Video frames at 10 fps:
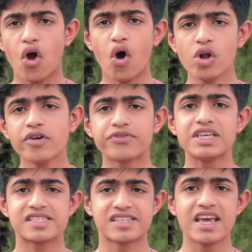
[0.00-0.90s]
all of
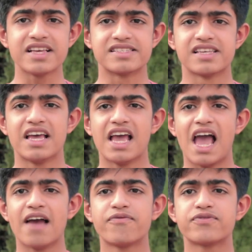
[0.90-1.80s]
these things
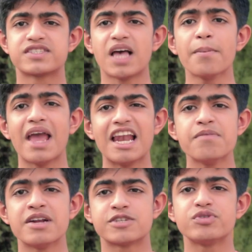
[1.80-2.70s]
have some
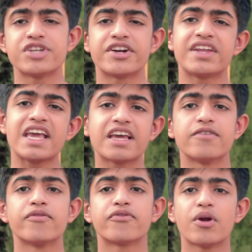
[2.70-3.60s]
elements which are
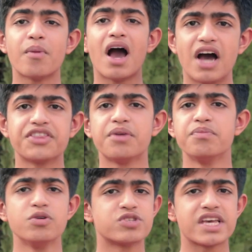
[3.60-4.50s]
taken from other
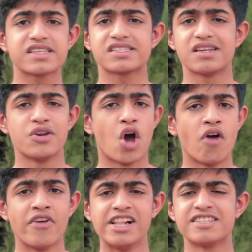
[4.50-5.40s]
musics,
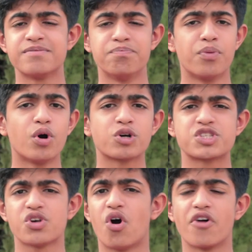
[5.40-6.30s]
novels,
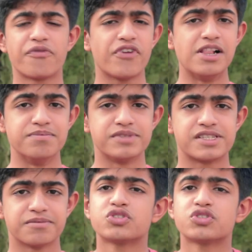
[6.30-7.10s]
books or films.